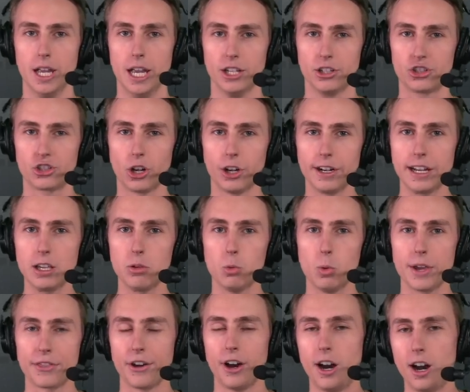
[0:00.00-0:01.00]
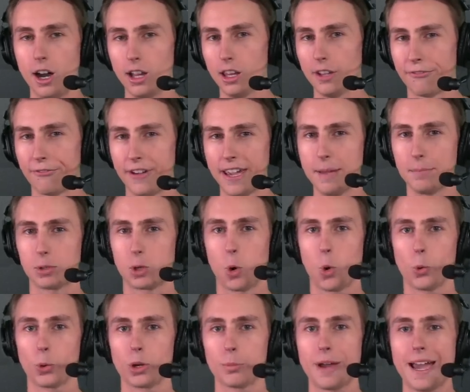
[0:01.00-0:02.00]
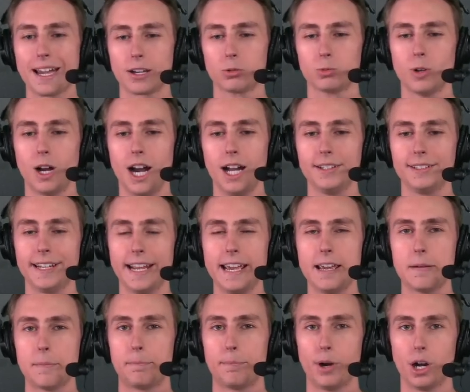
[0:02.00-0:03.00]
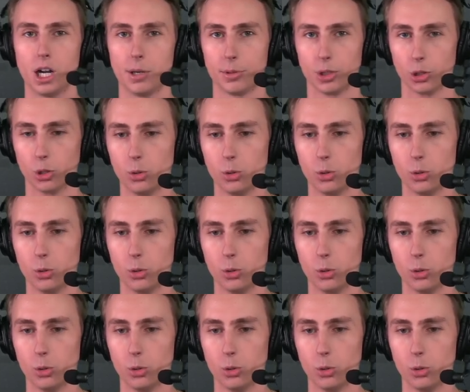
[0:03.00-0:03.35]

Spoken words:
Starting with Hall of Fame cornerback Ronde Barber,